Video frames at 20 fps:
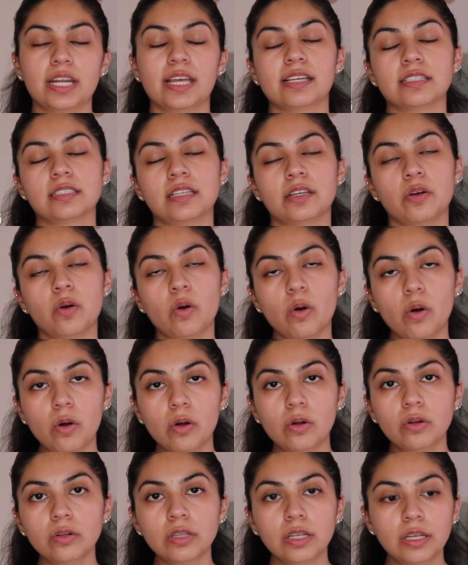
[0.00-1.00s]
as a
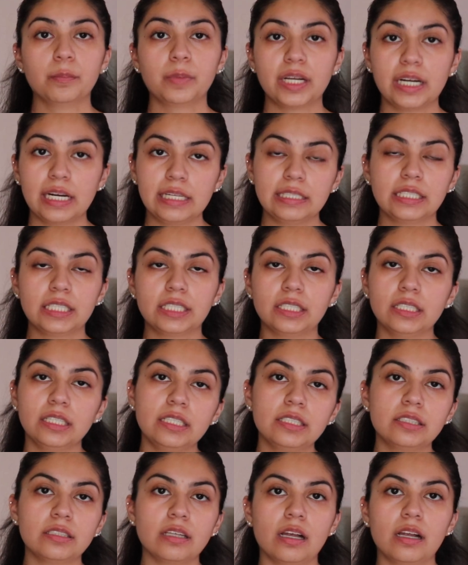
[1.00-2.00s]
whole, but I
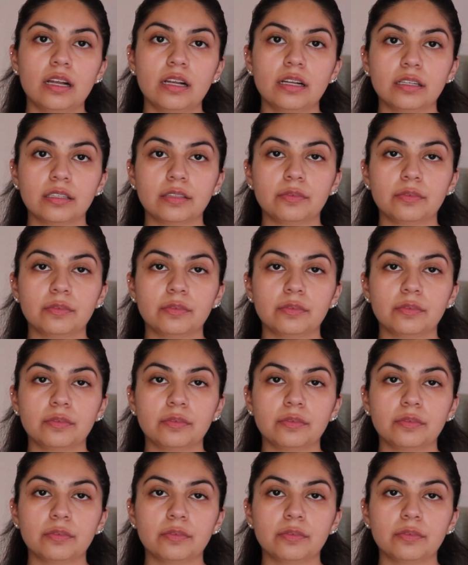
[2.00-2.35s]
literally saw